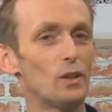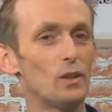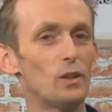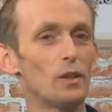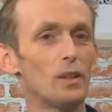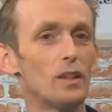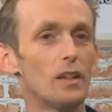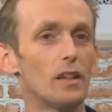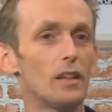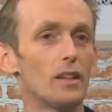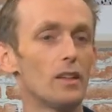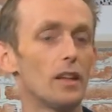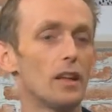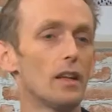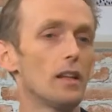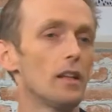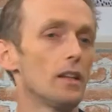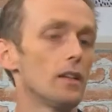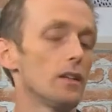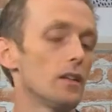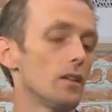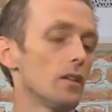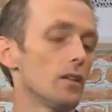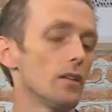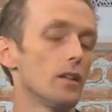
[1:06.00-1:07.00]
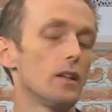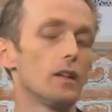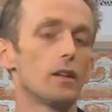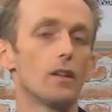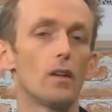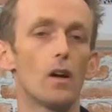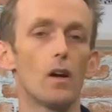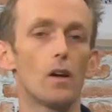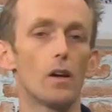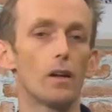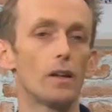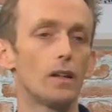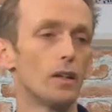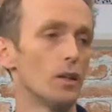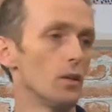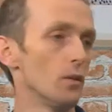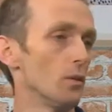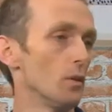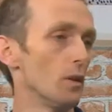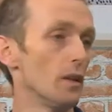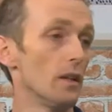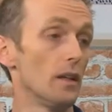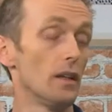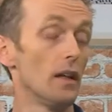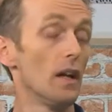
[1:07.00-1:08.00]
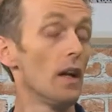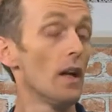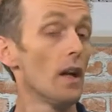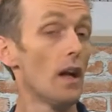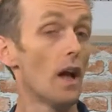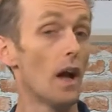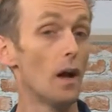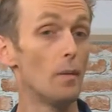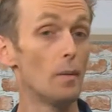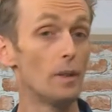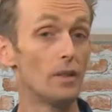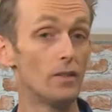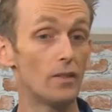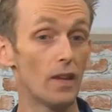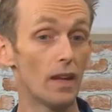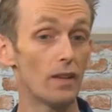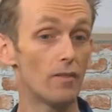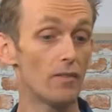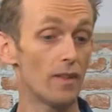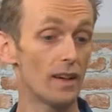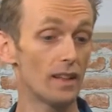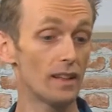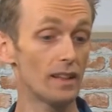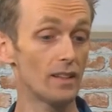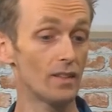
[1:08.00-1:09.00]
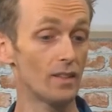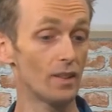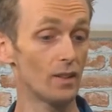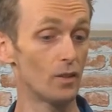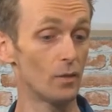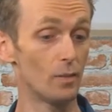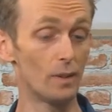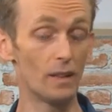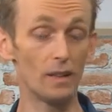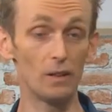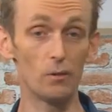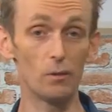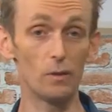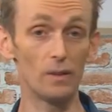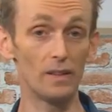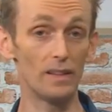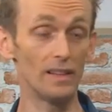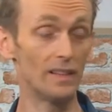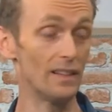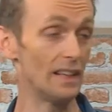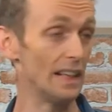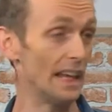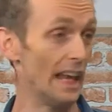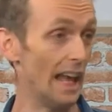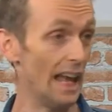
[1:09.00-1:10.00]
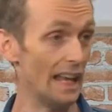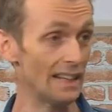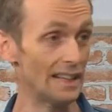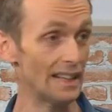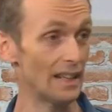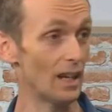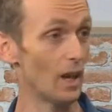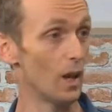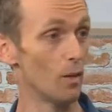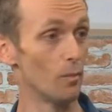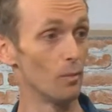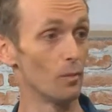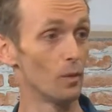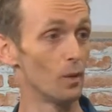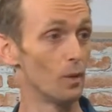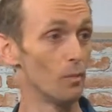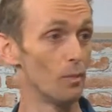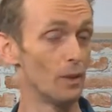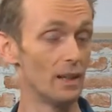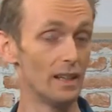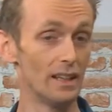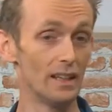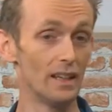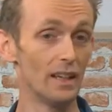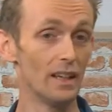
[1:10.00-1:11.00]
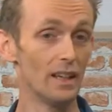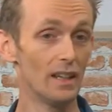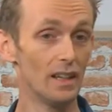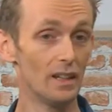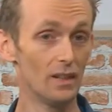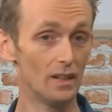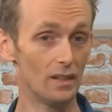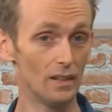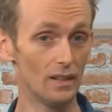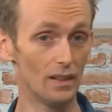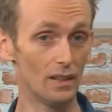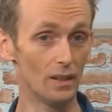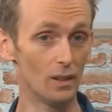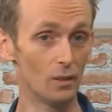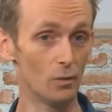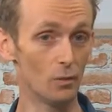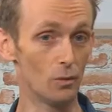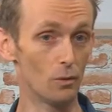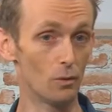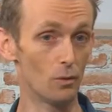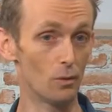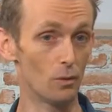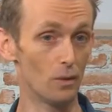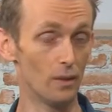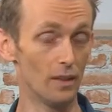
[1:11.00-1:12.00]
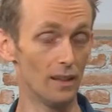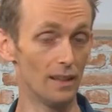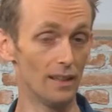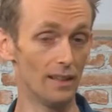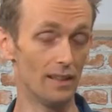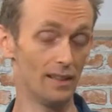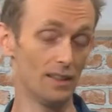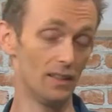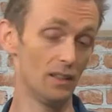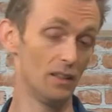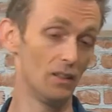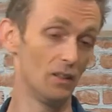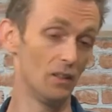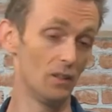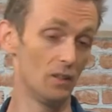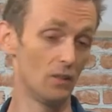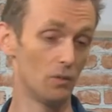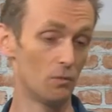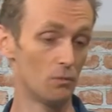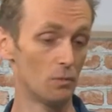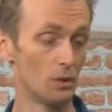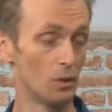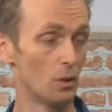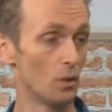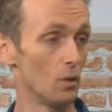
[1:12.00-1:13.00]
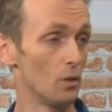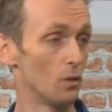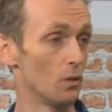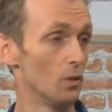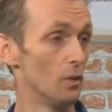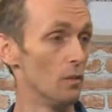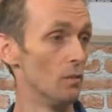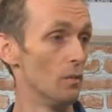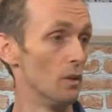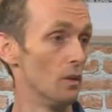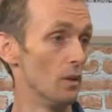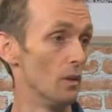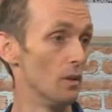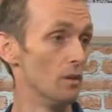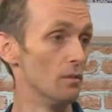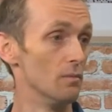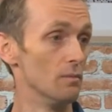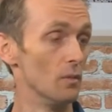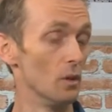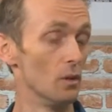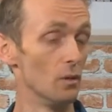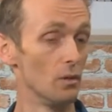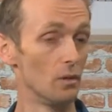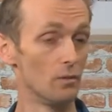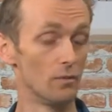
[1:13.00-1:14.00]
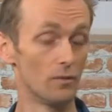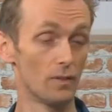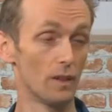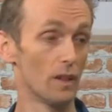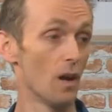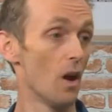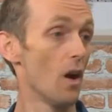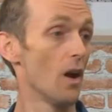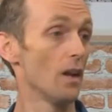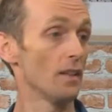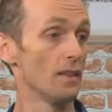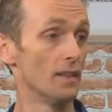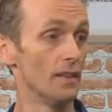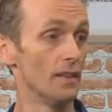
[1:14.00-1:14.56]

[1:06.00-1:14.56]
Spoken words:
You can argue. I mean, Dave Fanning said to me, well, nearly any album could be, you know, called forgotten,